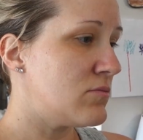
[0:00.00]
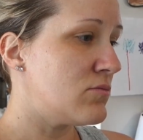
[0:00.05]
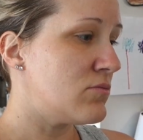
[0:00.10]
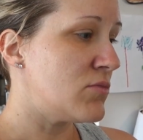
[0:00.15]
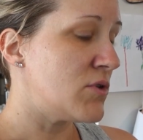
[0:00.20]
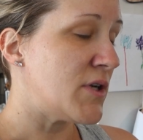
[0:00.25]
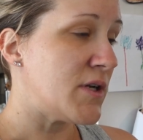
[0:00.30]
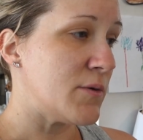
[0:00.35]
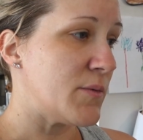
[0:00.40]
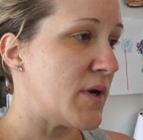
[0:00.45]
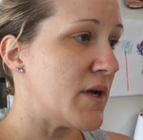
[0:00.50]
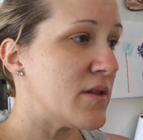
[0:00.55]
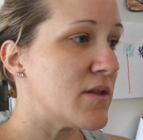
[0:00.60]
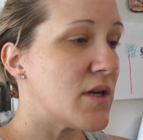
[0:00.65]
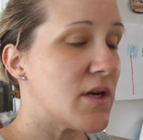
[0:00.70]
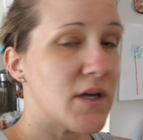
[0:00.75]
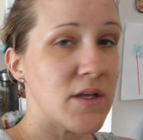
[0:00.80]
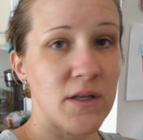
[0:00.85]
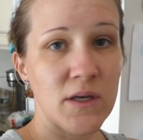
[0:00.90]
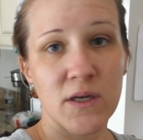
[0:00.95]
But anyway, and
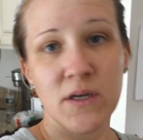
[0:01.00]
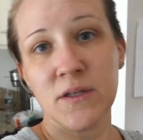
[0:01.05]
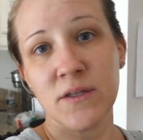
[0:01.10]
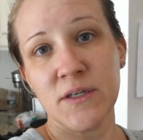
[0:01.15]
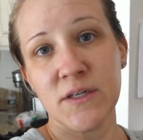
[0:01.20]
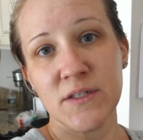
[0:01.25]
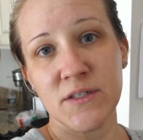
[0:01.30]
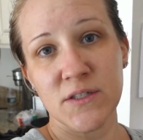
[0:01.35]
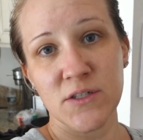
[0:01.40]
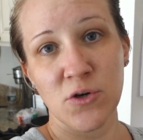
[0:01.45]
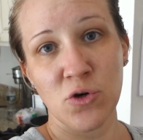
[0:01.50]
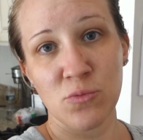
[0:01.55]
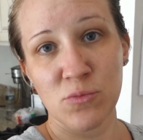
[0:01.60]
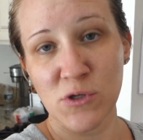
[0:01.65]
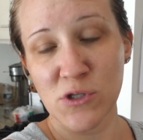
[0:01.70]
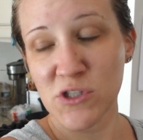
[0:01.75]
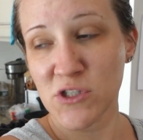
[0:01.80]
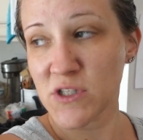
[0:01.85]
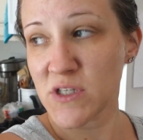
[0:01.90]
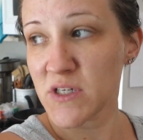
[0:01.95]
then I like cleaned
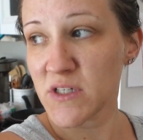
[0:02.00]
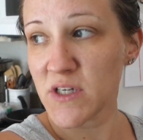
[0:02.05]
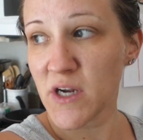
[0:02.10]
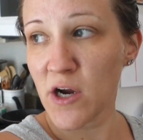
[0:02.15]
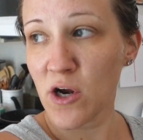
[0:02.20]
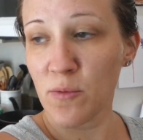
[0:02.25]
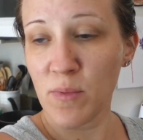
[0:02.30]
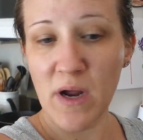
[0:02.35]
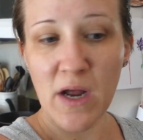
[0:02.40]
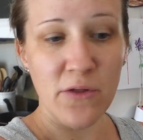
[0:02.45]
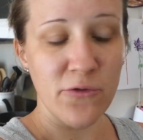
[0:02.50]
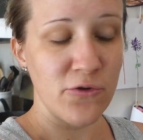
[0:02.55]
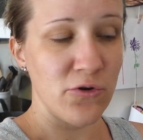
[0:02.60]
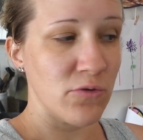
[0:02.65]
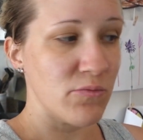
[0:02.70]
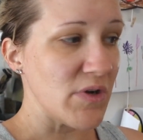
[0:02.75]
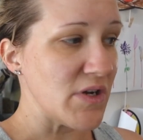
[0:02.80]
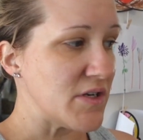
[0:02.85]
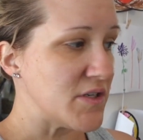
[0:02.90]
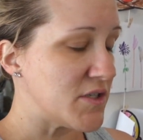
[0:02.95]
almost the entire
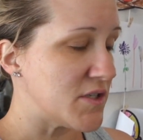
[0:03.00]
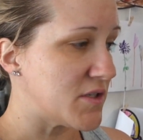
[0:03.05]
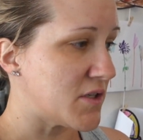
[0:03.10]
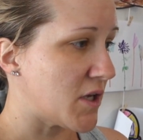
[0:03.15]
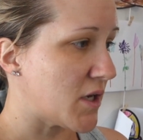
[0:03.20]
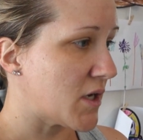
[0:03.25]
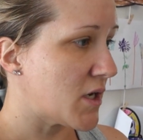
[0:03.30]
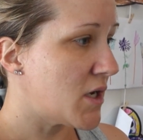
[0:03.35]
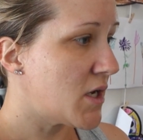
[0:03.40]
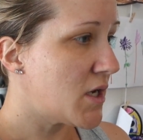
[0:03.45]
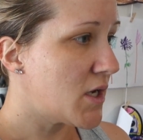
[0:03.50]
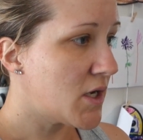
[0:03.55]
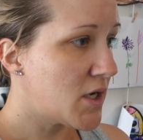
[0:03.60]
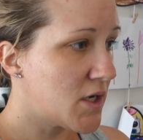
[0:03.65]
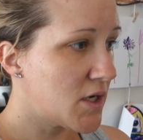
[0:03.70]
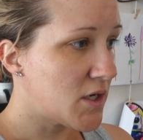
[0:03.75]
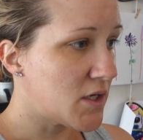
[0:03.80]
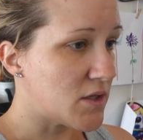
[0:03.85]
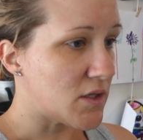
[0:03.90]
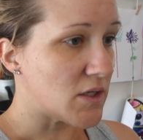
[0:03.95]
bathroom. I did like
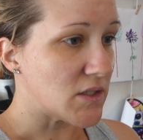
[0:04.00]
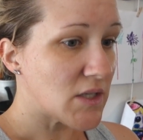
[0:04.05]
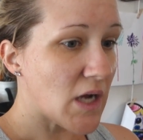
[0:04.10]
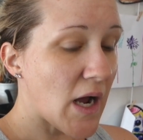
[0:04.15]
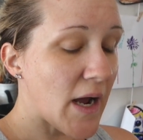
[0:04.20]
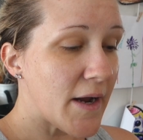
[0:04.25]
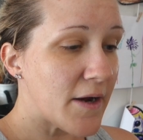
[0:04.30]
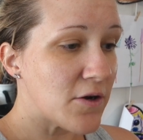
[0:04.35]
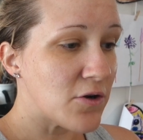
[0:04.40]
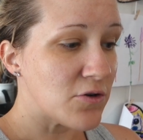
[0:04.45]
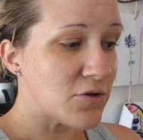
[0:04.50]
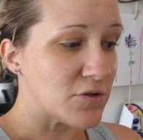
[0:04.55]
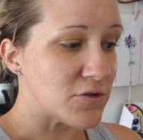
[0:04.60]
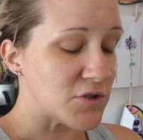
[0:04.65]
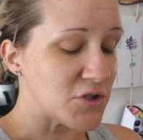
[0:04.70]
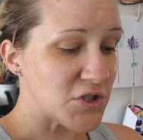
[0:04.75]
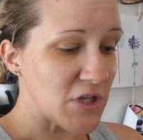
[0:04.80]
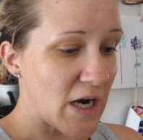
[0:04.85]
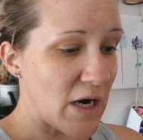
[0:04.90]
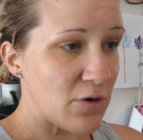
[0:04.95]
the tile in the
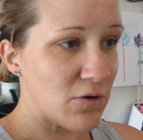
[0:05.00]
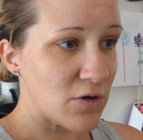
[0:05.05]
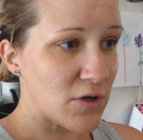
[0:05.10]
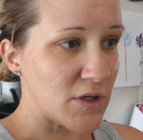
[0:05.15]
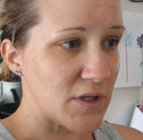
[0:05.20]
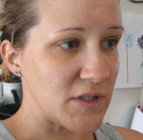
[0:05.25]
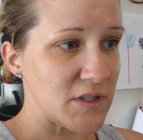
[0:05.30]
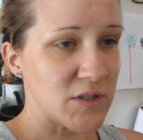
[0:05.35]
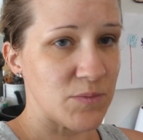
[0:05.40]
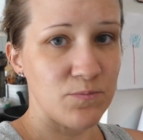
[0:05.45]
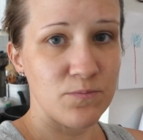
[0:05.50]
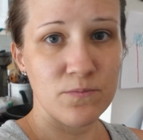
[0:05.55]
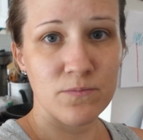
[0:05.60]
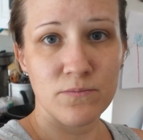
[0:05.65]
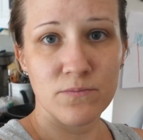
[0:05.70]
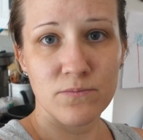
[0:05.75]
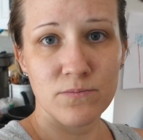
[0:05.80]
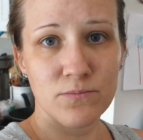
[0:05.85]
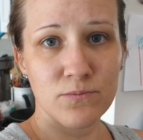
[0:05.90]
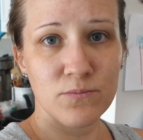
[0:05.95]
shower.
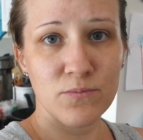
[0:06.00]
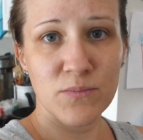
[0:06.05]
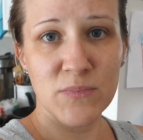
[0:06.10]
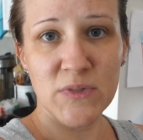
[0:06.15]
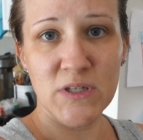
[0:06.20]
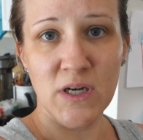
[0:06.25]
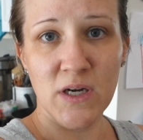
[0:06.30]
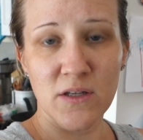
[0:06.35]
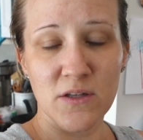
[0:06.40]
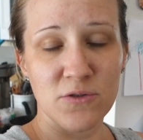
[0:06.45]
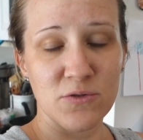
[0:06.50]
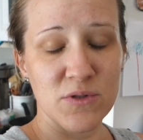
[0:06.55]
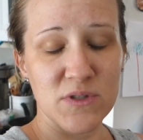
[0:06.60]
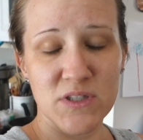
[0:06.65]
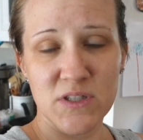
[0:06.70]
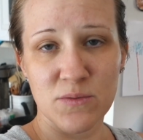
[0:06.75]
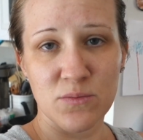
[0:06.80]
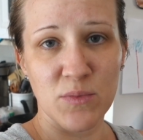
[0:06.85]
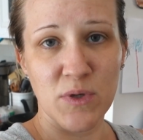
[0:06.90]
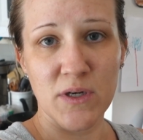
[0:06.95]
There
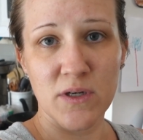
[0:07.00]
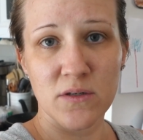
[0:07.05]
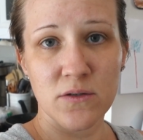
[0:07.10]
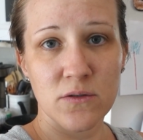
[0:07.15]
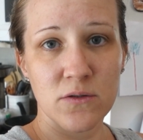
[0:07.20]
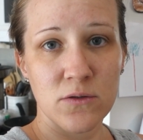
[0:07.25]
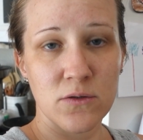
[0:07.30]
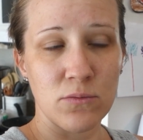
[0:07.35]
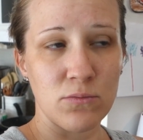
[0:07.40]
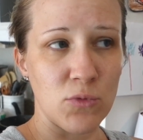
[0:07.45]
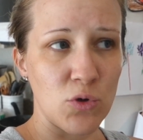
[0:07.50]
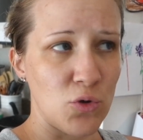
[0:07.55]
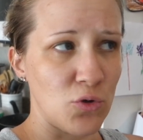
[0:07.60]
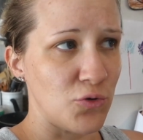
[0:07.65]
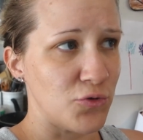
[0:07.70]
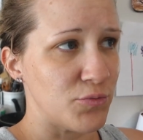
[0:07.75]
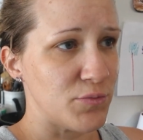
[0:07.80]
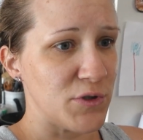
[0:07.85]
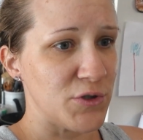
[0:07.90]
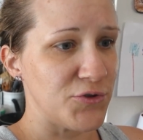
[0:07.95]
was some like
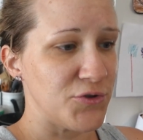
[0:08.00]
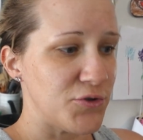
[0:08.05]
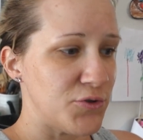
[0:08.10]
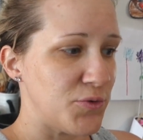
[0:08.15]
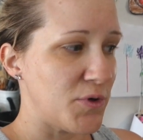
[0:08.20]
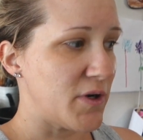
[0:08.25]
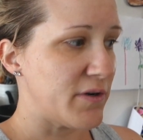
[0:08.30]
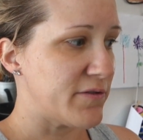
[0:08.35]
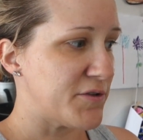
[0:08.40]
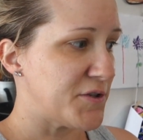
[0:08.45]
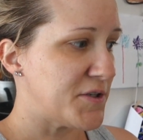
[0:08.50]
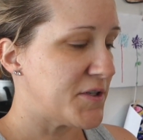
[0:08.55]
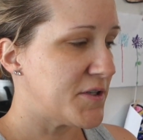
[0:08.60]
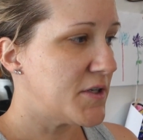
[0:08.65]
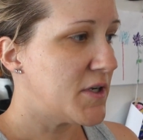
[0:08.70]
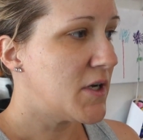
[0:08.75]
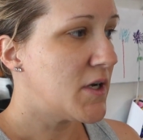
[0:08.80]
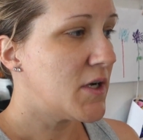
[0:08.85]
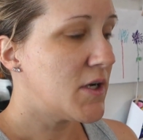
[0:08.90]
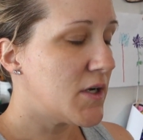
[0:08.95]
mold, mildew, whatever
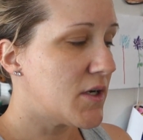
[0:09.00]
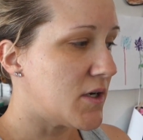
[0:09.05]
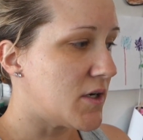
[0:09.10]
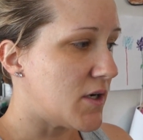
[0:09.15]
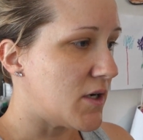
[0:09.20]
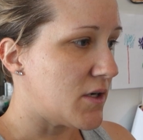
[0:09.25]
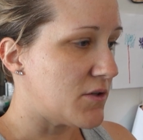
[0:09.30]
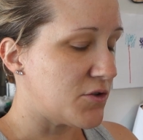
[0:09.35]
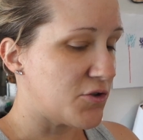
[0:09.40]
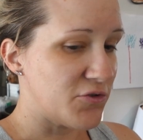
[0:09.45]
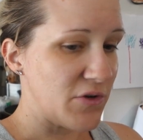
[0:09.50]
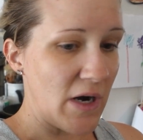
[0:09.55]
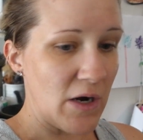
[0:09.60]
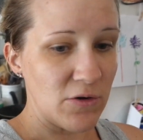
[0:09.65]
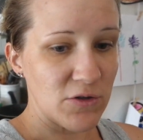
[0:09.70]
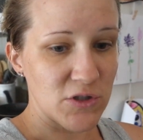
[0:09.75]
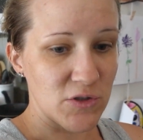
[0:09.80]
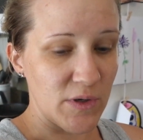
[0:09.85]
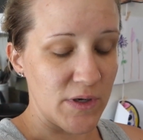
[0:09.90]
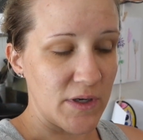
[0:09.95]
on the
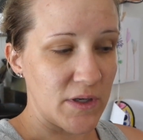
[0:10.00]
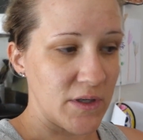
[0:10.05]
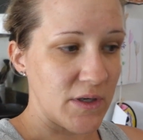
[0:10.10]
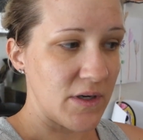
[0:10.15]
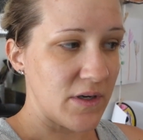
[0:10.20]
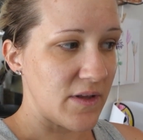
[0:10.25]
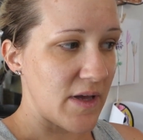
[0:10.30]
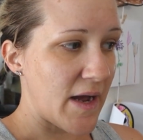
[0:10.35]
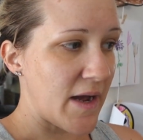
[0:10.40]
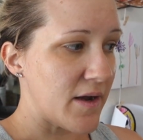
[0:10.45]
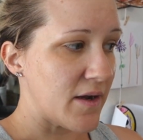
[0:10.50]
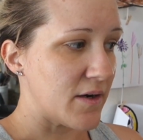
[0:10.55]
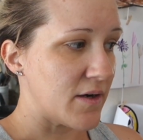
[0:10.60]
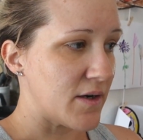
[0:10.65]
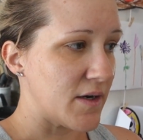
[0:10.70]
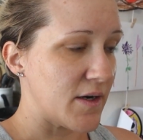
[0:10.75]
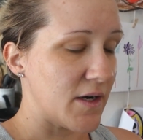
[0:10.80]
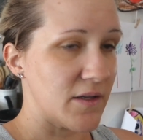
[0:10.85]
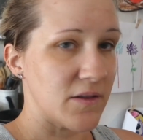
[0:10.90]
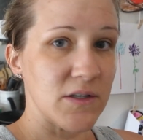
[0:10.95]
grout, so I cleaned that, and
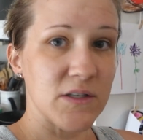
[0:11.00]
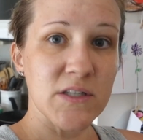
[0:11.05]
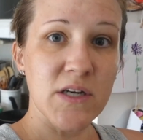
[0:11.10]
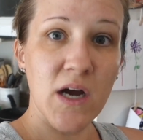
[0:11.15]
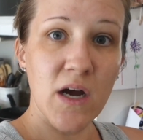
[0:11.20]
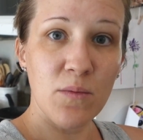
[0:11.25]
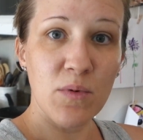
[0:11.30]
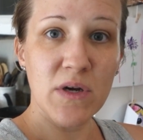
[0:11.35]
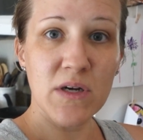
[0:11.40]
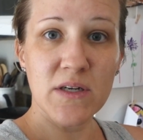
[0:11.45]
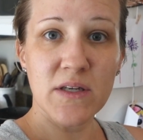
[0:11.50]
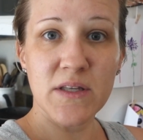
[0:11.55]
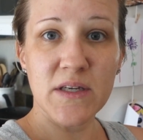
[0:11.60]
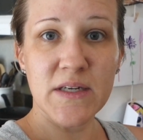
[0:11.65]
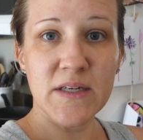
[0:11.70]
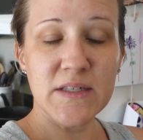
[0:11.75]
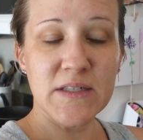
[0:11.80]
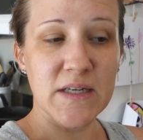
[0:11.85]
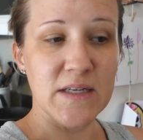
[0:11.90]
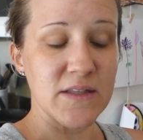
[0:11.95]
I got the tub
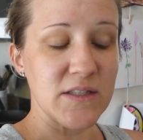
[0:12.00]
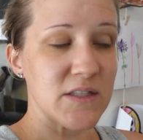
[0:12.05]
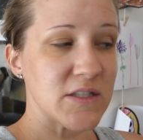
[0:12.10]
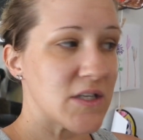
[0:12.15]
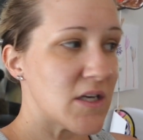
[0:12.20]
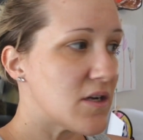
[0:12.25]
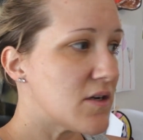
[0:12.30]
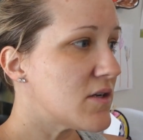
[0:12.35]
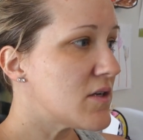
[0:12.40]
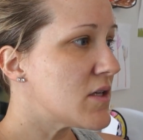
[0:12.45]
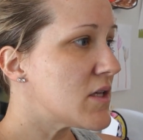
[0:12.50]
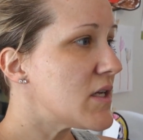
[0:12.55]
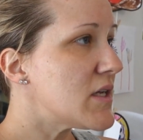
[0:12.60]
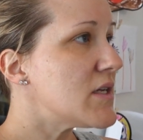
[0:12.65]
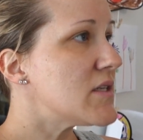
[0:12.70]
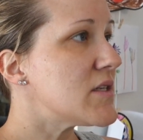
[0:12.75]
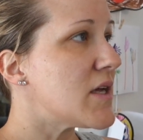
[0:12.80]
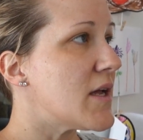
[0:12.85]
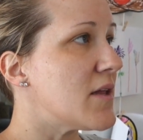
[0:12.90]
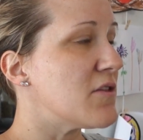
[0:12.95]
cleaned and the sink
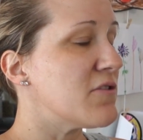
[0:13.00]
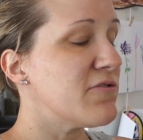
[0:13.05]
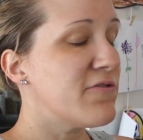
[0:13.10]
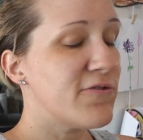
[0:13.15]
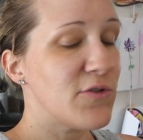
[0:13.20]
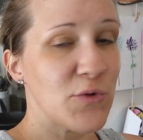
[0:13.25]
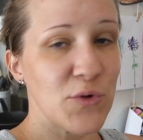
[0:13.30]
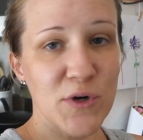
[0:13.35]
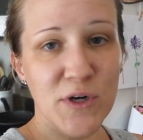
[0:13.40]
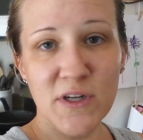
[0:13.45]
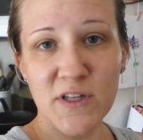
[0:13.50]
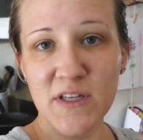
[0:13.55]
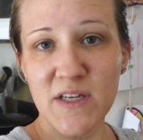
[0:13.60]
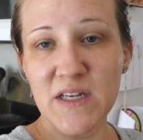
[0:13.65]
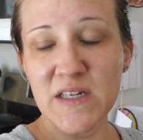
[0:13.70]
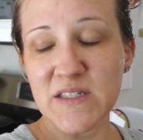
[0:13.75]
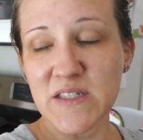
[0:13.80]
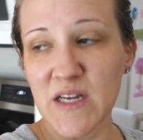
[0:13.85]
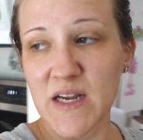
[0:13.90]
cleaned and the floor cleaned.